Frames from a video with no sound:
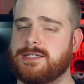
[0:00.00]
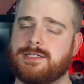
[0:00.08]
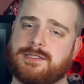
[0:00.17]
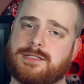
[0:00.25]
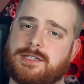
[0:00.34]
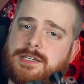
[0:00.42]

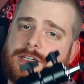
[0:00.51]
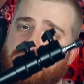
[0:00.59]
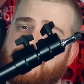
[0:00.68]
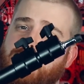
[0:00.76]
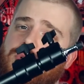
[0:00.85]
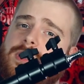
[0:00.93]
is the
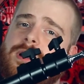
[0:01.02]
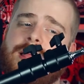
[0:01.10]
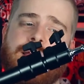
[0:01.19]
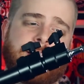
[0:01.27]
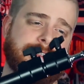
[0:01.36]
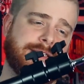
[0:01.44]
newer
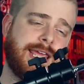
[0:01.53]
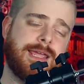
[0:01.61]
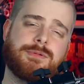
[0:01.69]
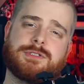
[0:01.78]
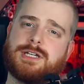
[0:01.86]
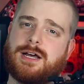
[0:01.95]

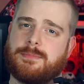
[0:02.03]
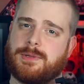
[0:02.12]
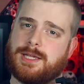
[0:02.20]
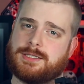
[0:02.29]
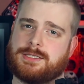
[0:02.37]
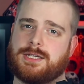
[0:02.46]
tabletop
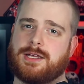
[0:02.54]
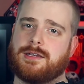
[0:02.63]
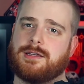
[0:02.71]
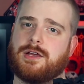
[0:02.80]
light stand.